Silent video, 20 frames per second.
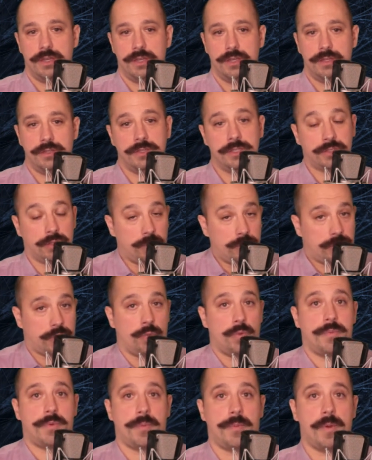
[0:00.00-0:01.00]
The solution we
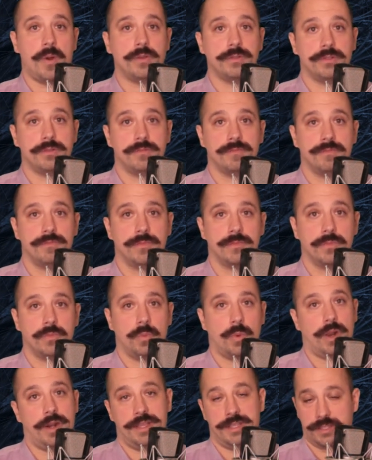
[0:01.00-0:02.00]
propose,
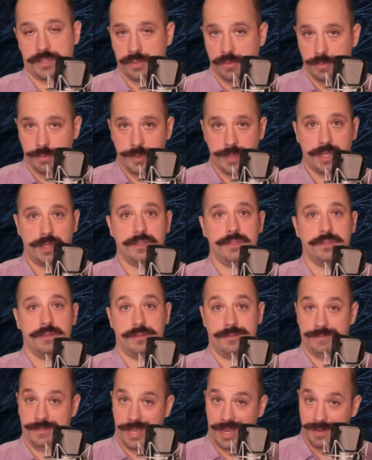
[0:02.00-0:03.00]
is to build
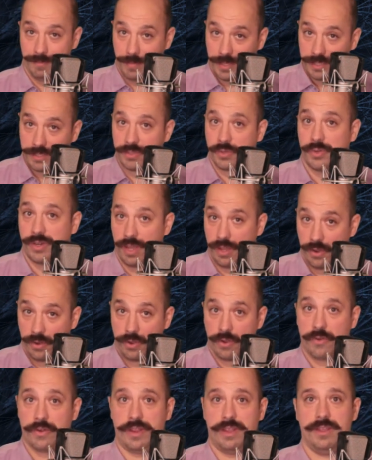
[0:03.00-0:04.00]
so in a
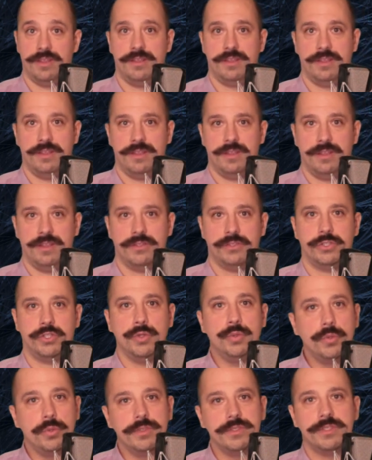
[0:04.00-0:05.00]
hurry,
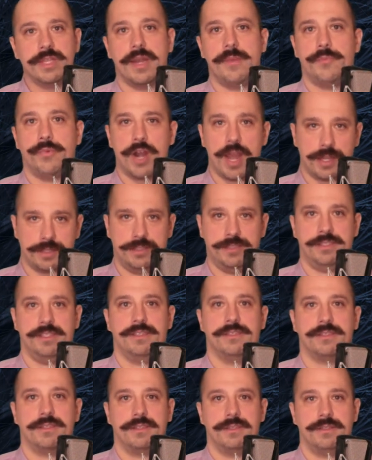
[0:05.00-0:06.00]
tools and
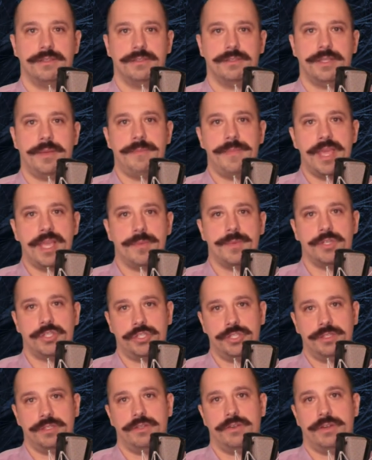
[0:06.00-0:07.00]
practices that make
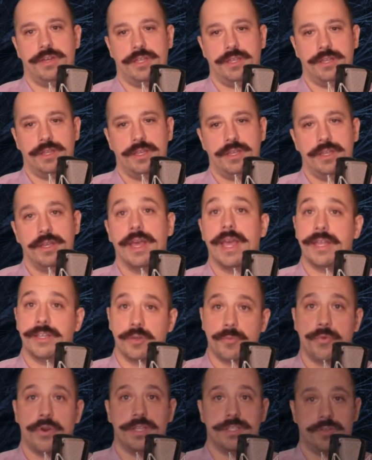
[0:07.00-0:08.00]
machine learning
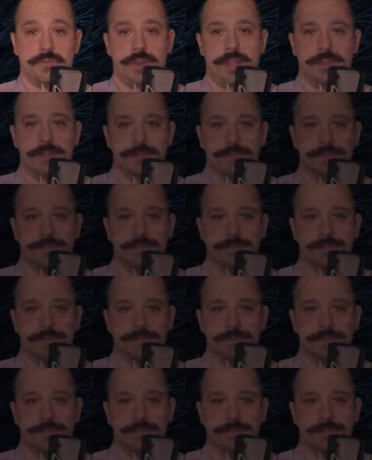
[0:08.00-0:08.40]
enterprise-grade.